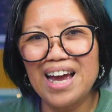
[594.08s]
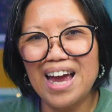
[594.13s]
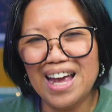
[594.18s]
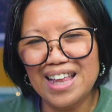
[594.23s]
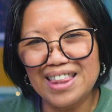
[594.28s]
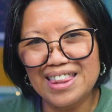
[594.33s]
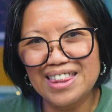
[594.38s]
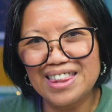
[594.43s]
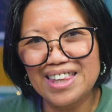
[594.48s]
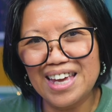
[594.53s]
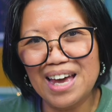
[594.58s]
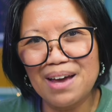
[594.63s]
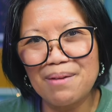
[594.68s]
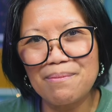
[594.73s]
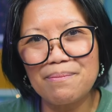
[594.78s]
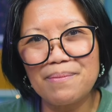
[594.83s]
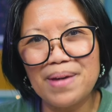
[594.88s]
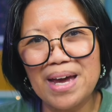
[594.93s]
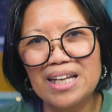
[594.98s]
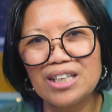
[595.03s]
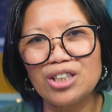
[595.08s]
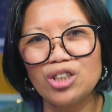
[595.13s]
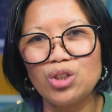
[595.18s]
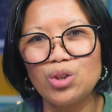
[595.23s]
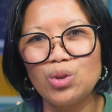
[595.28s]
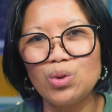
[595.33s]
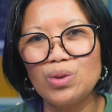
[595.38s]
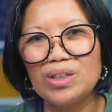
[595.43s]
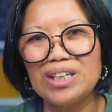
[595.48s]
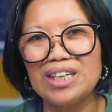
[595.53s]
and they're meant
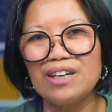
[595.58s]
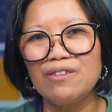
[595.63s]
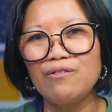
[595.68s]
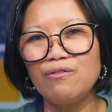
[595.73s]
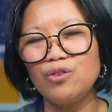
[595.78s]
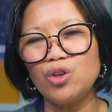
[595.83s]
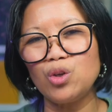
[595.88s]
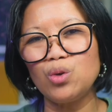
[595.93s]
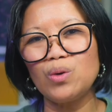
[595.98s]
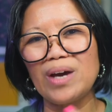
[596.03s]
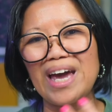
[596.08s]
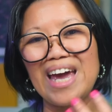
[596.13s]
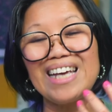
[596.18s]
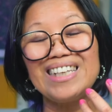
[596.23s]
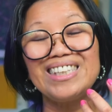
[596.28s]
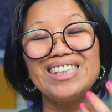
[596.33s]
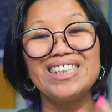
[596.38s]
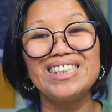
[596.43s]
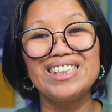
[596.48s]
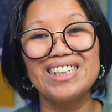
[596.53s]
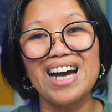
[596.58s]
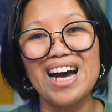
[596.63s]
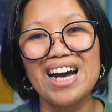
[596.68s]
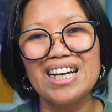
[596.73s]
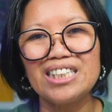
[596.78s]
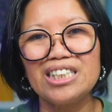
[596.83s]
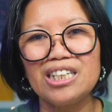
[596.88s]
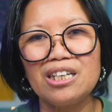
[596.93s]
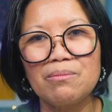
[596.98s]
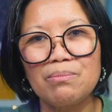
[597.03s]
to give you a
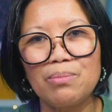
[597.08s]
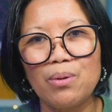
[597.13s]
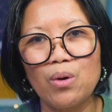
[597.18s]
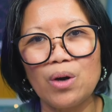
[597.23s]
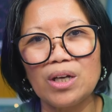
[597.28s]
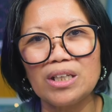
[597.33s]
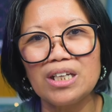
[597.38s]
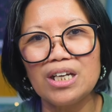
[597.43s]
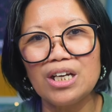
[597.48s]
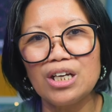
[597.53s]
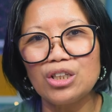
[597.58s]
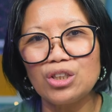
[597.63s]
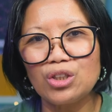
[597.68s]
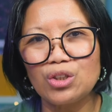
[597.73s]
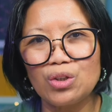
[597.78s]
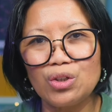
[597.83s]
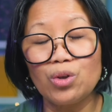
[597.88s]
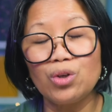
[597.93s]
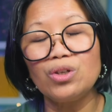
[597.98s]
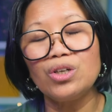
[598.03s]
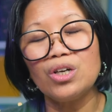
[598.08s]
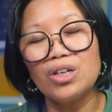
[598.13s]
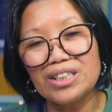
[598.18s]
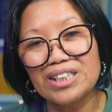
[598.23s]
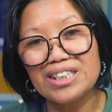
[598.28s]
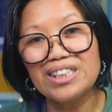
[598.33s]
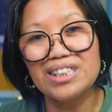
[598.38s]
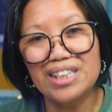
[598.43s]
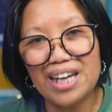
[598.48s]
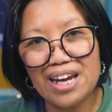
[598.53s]
starting point so you're not
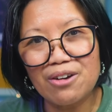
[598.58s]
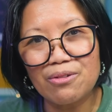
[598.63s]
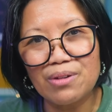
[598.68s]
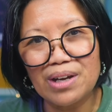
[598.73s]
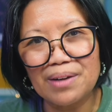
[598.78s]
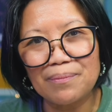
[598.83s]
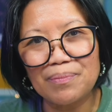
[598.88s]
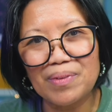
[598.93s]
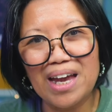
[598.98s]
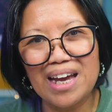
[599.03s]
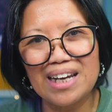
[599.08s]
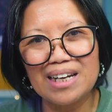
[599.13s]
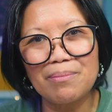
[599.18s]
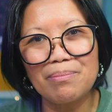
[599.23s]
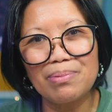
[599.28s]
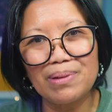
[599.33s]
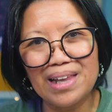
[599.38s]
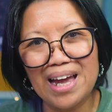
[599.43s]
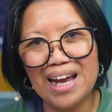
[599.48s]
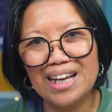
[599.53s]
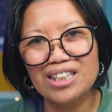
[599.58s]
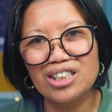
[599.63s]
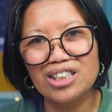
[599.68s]
staring at a blank